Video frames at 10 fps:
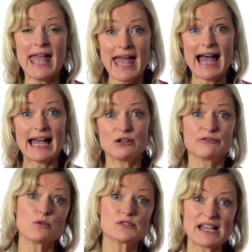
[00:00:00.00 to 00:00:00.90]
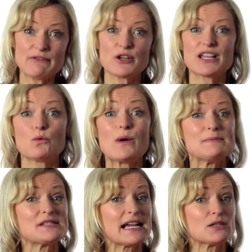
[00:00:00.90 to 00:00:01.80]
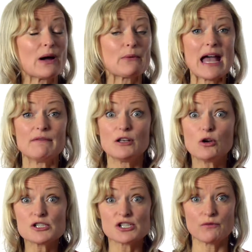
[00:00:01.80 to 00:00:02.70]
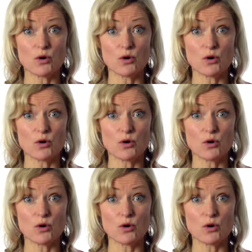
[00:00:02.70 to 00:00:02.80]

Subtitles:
And of course, have a look at the website where we have lots of